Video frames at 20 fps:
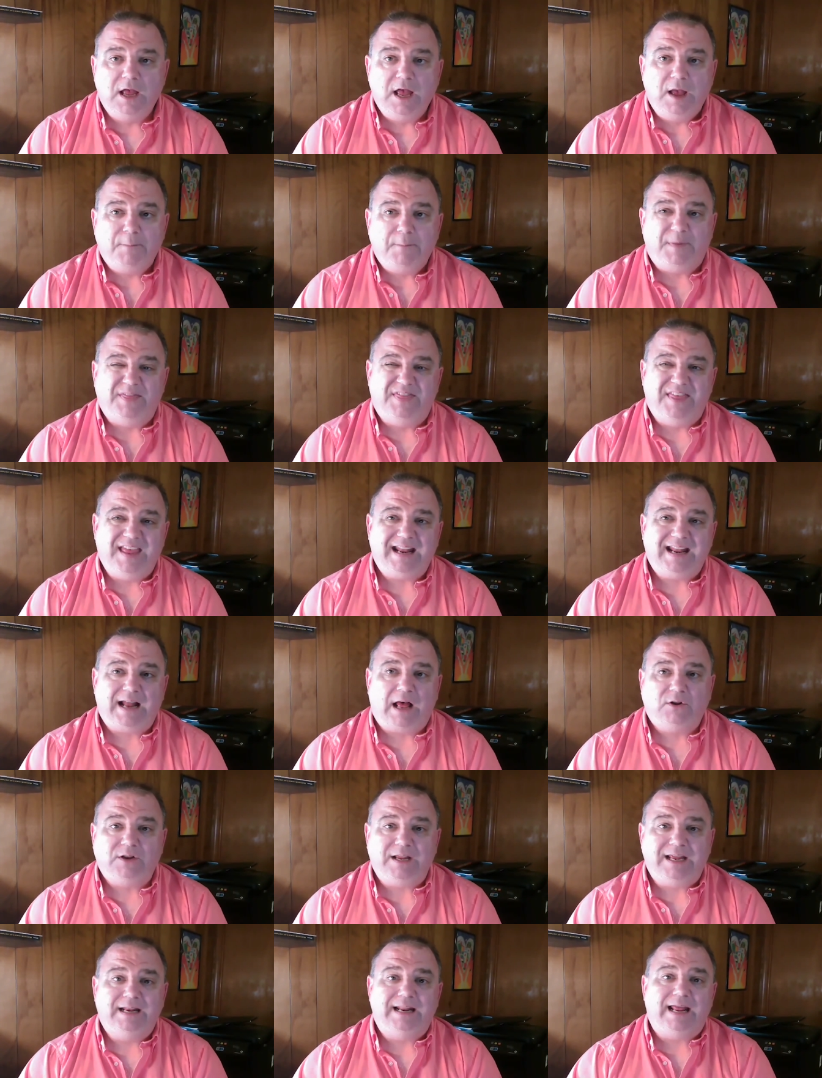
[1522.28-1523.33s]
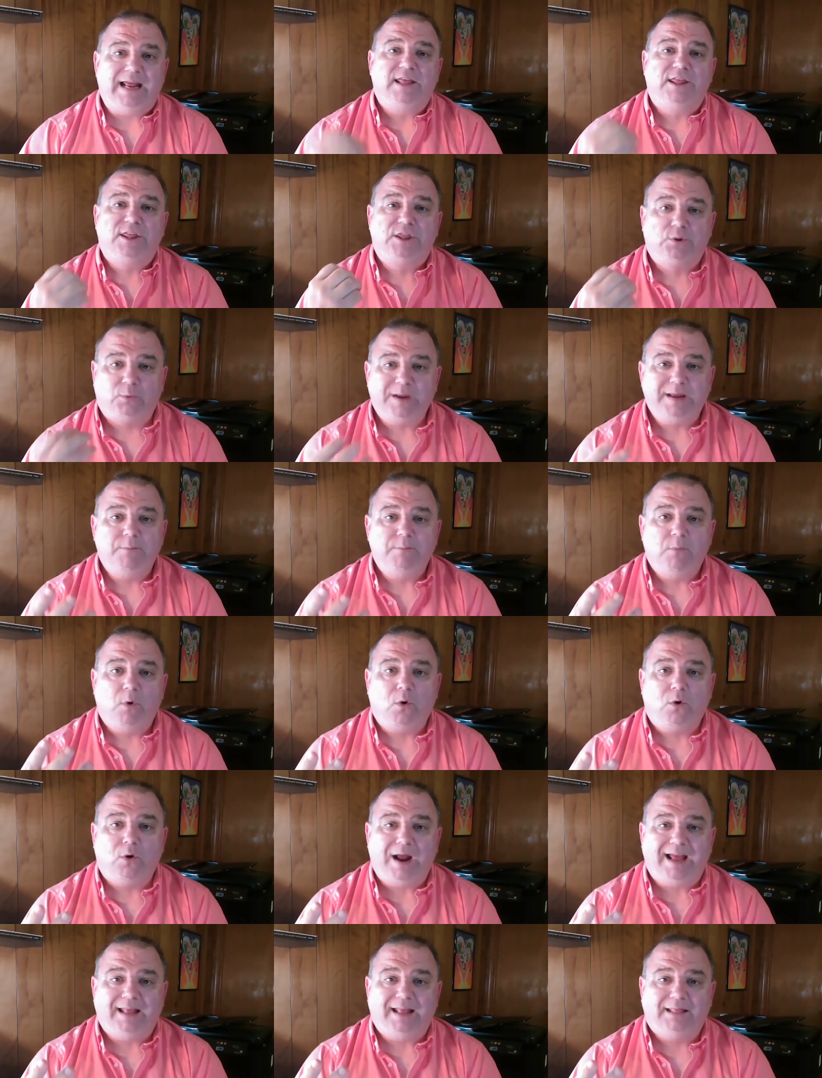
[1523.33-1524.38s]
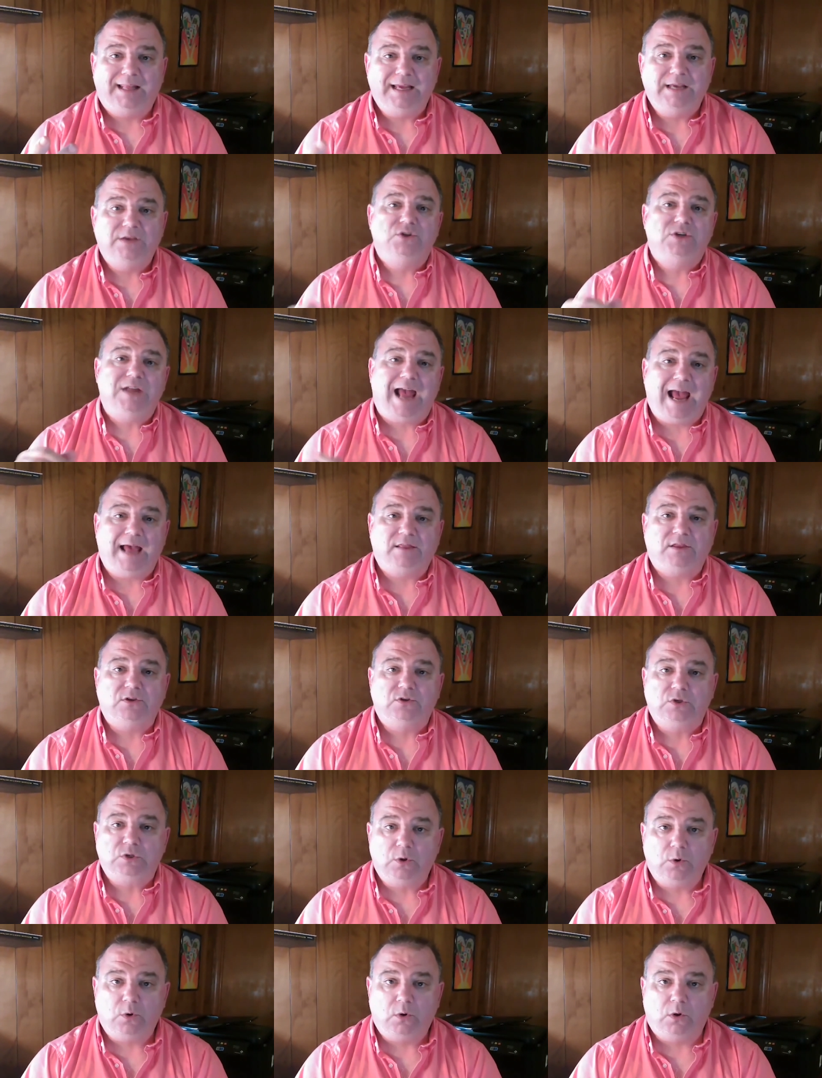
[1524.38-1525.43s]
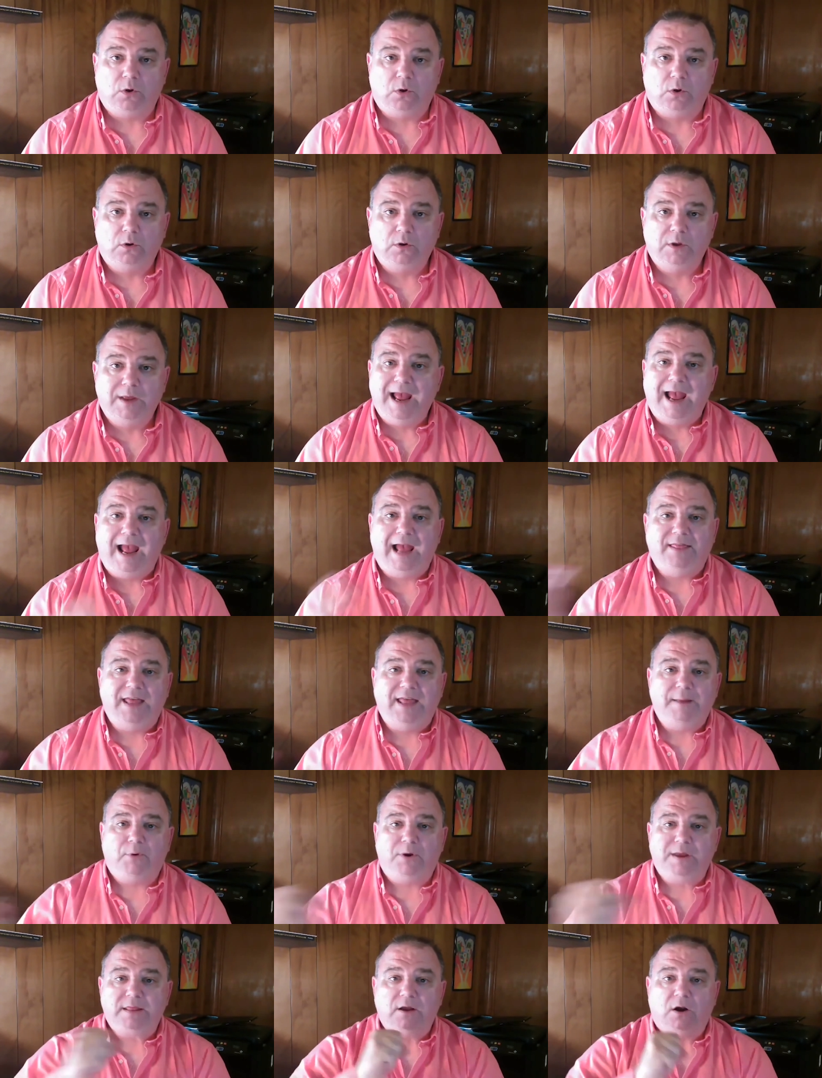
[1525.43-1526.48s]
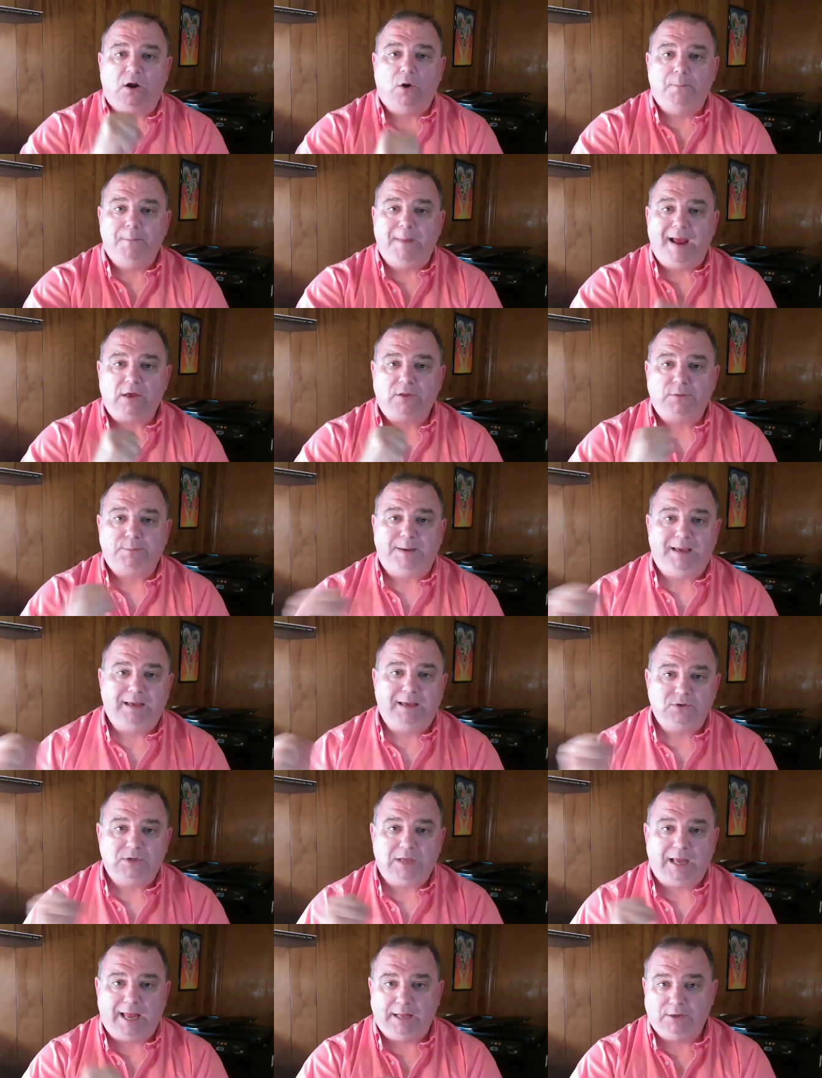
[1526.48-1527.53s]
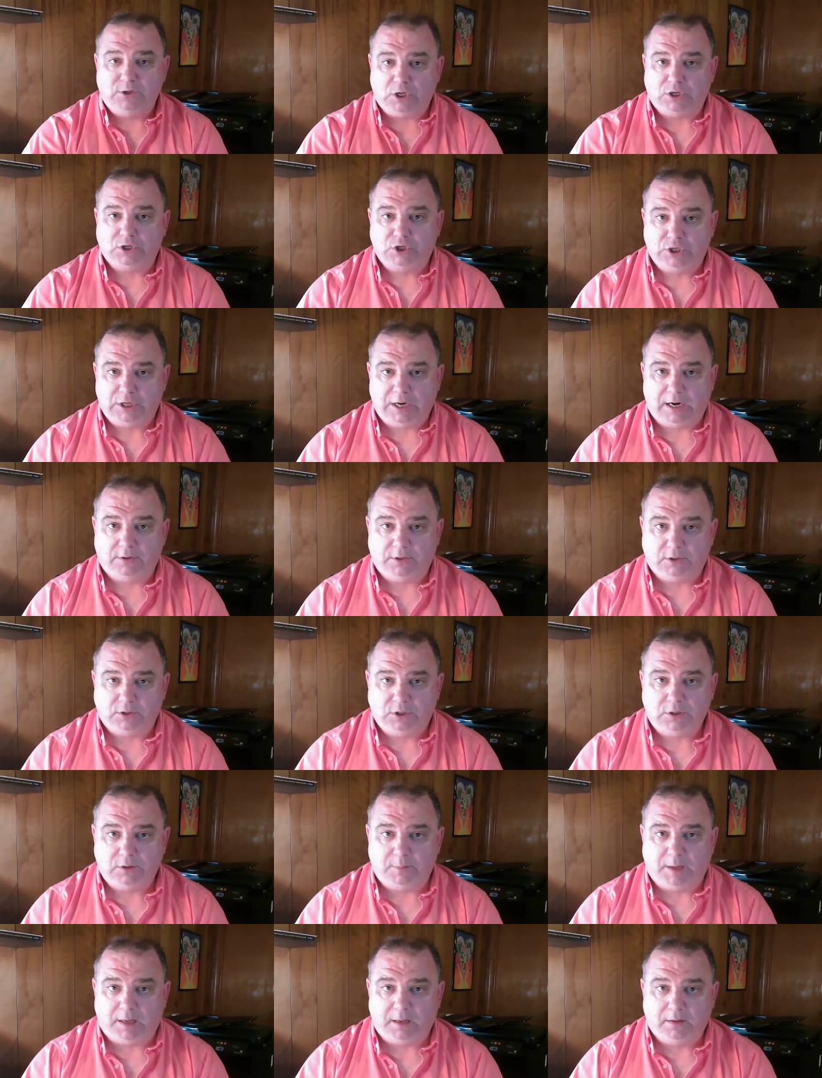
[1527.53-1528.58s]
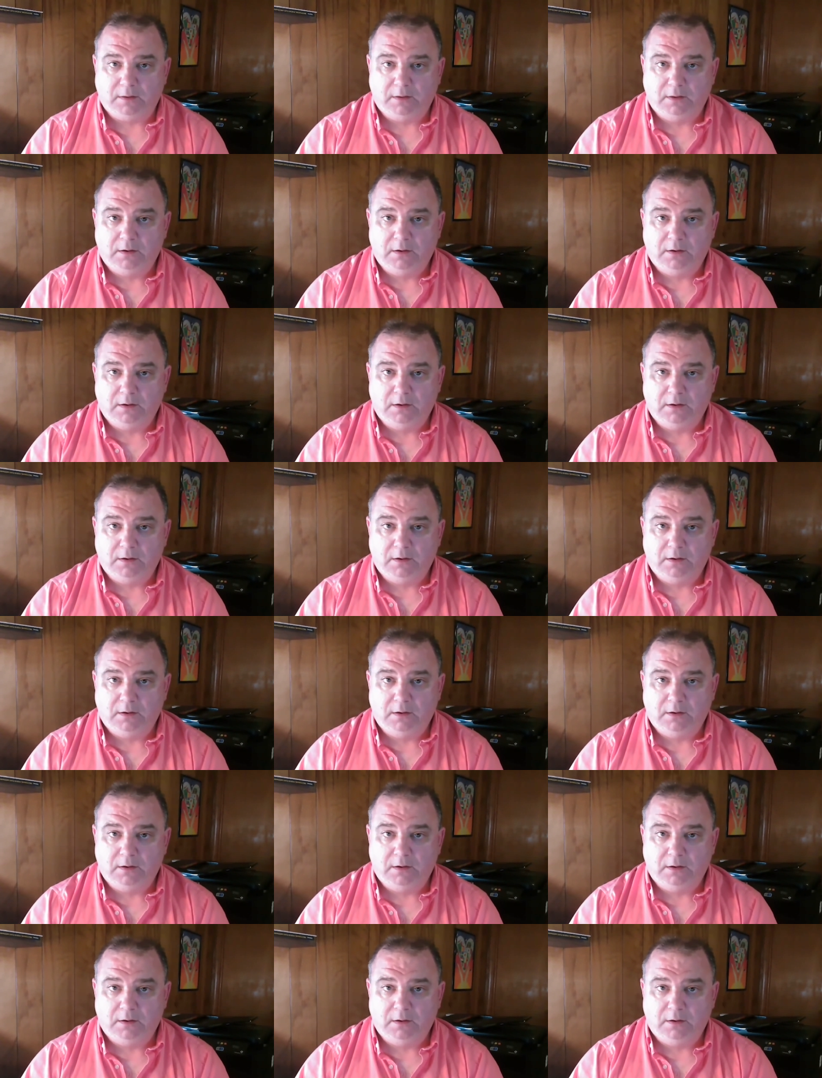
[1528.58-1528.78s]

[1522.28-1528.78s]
But then I'll need three more at least at the school, and they bring their own mouthpiece and just share the tuba.